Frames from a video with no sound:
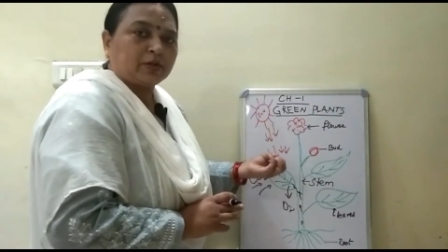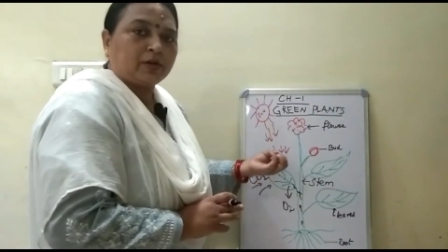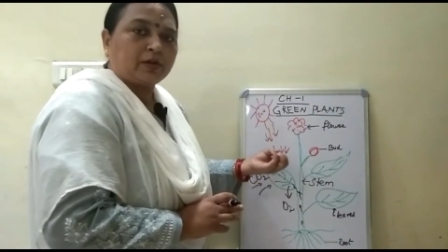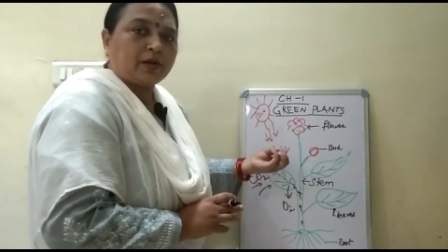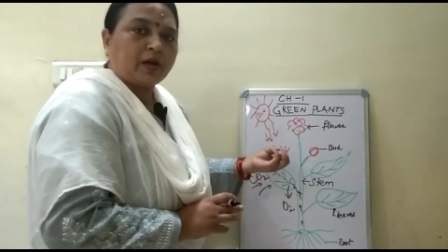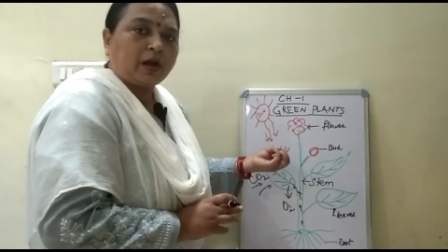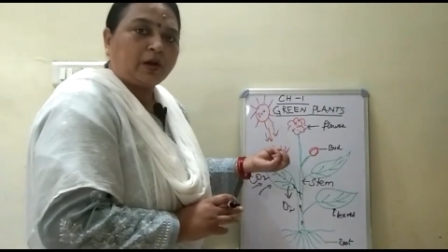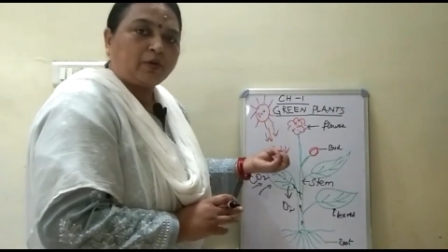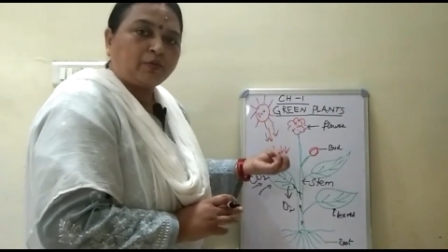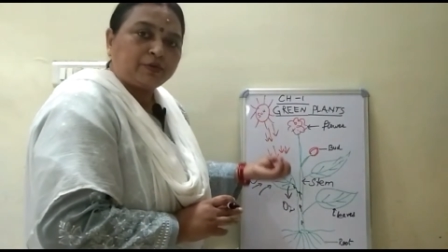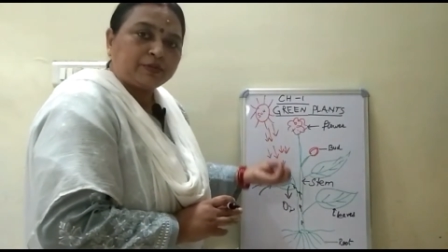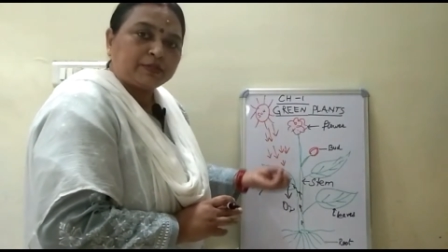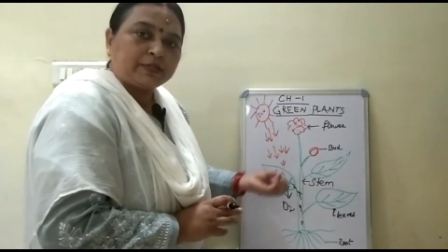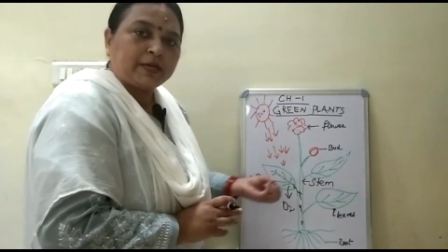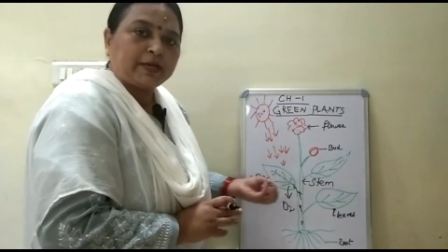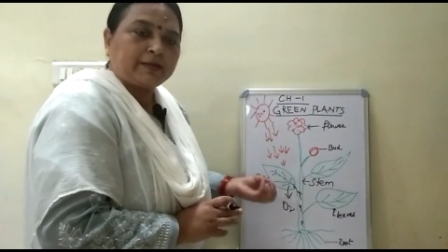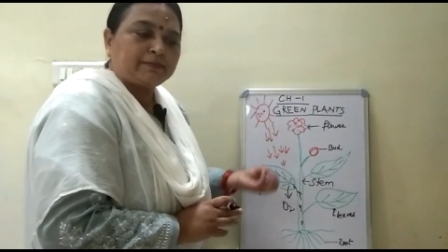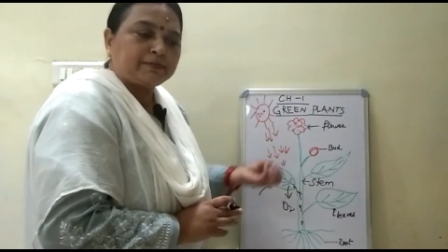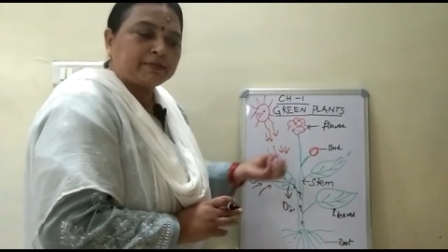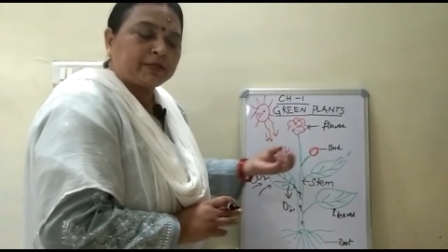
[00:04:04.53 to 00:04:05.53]
or how it
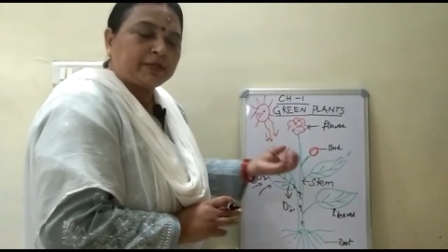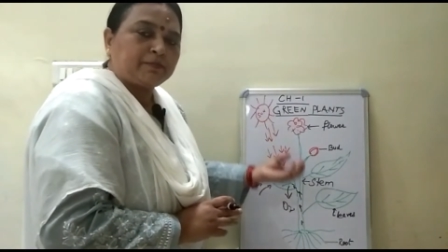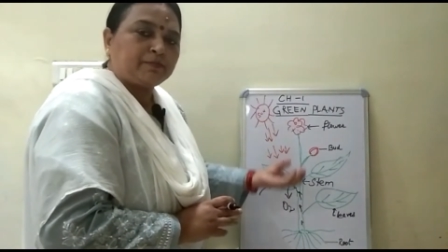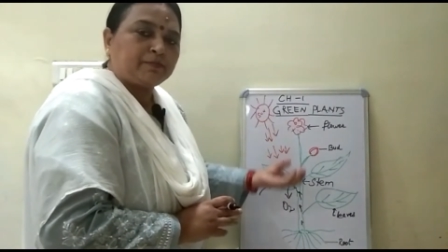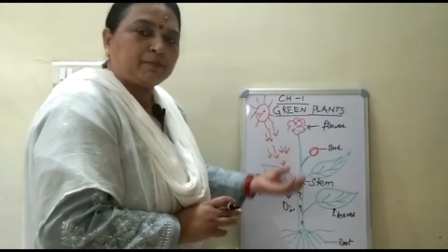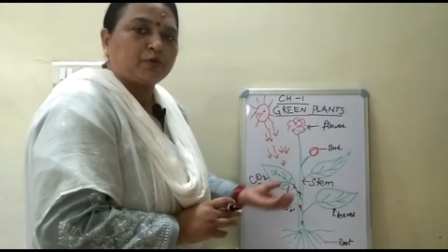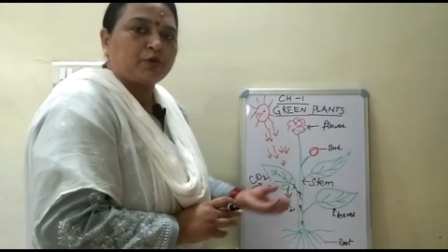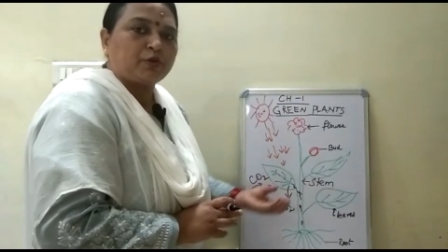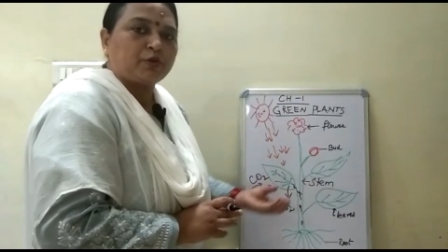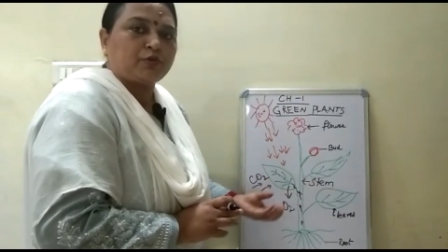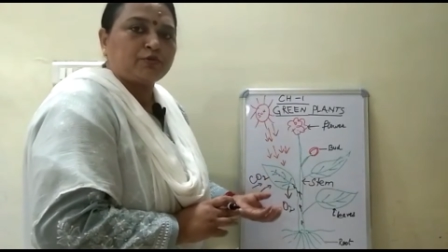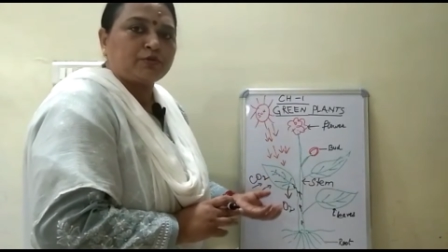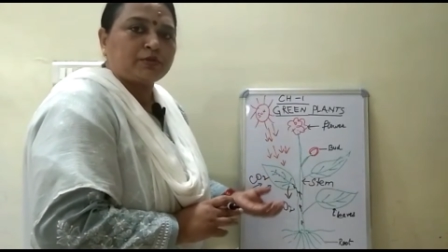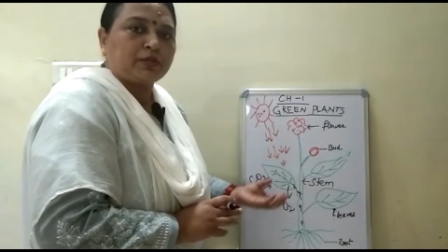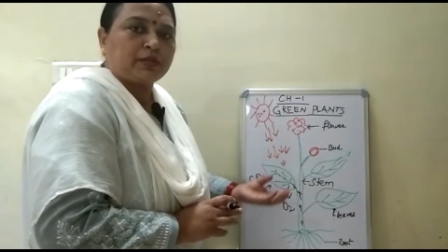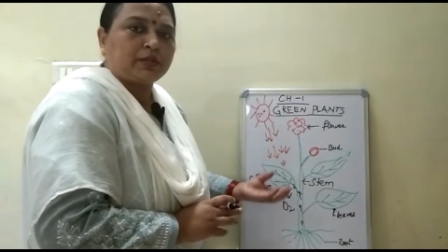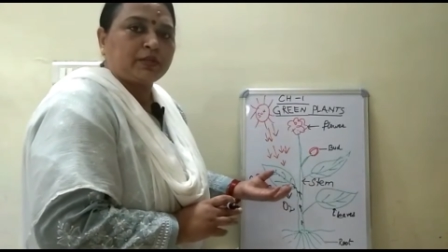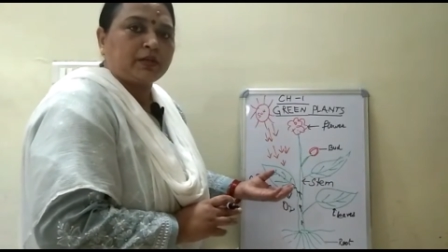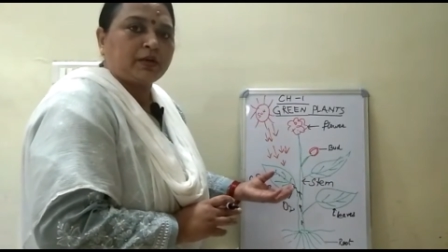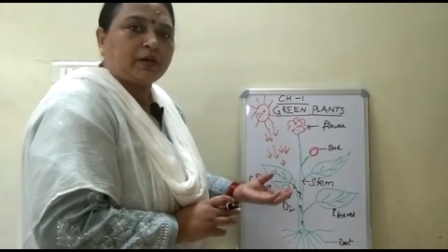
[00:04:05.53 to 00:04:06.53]
helps in
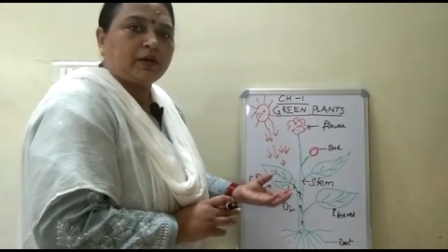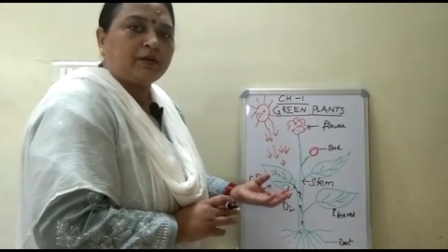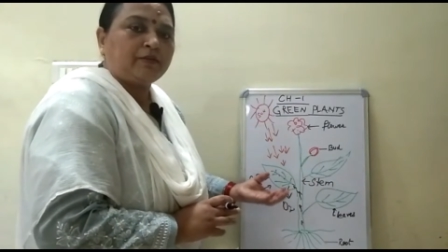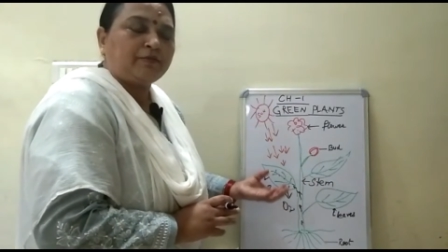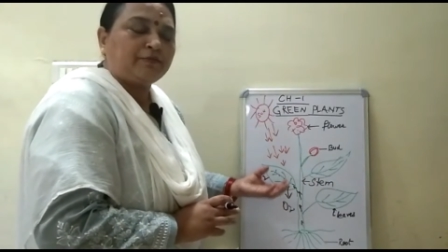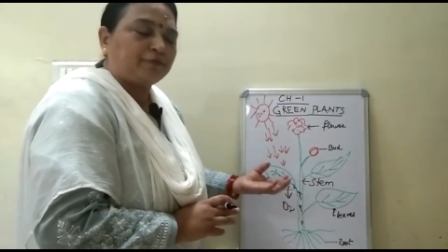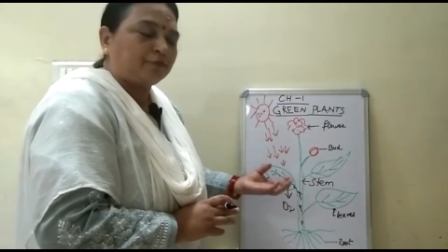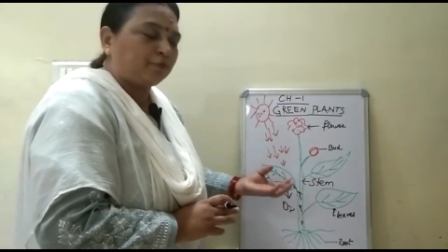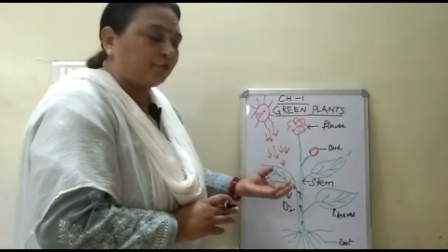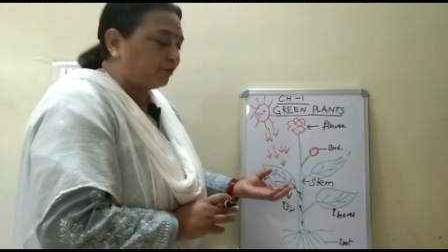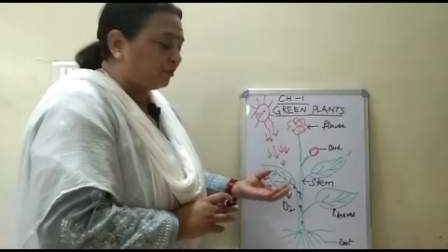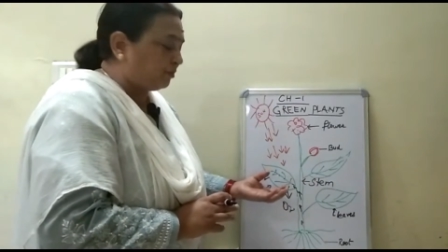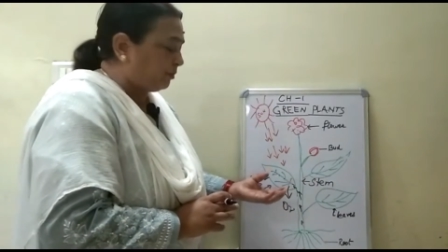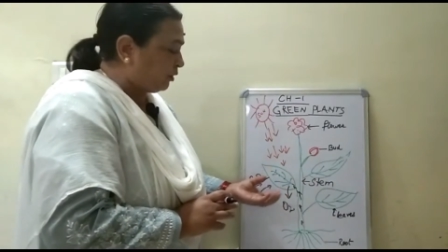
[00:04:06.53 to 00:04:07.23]
producing the food.